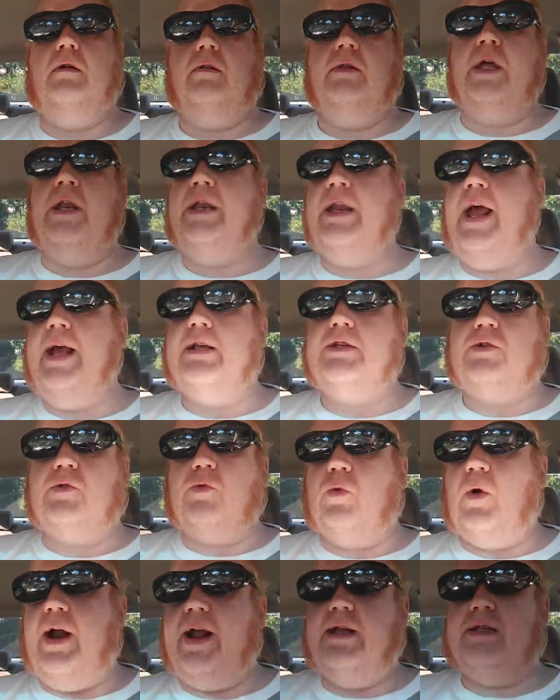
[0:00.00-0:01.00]
the next
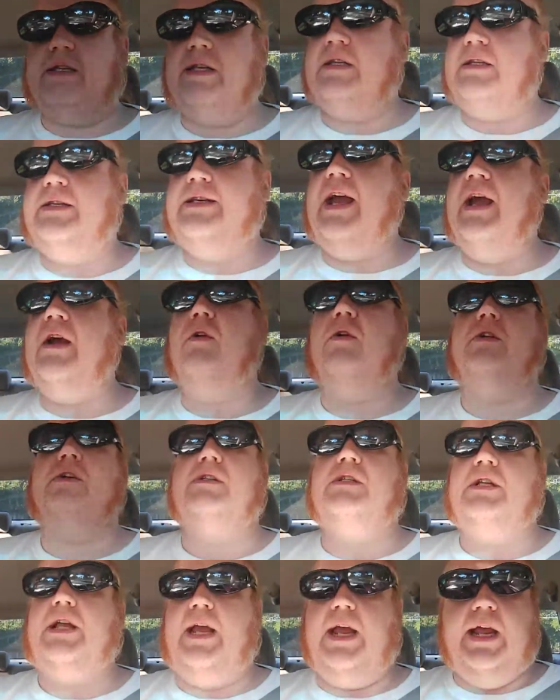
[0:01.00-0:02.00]
race is
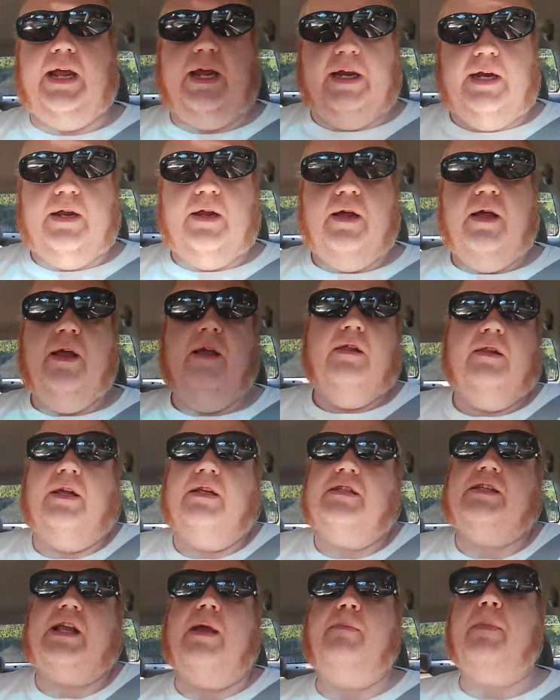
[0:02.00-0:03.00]
guaranteed.
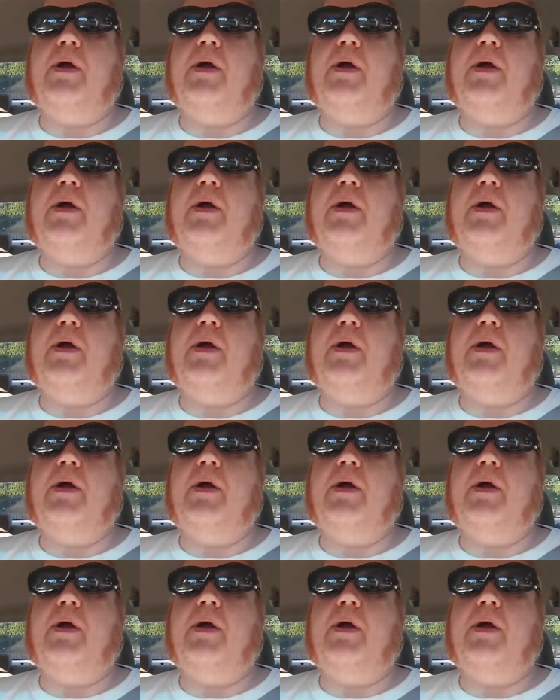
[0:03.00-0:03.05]
Let's say